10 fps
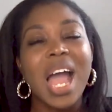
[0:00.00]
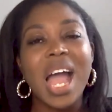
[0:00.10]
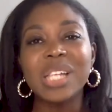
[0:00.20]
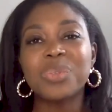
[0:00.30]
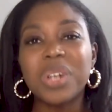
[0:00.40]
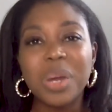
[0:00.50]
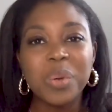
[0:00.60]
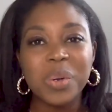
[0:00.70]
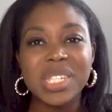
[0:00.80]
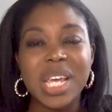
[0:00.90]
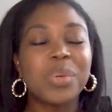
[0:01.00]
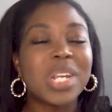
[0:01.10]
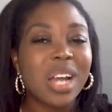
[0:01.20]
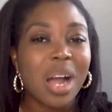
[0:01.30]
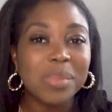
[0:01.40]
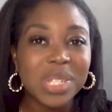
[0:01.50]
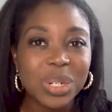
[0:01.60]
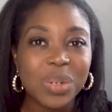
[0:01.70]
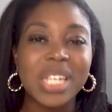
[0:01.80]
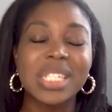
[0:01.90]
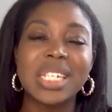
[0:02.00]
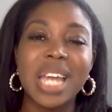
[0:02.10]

And what I will say when it comes to creating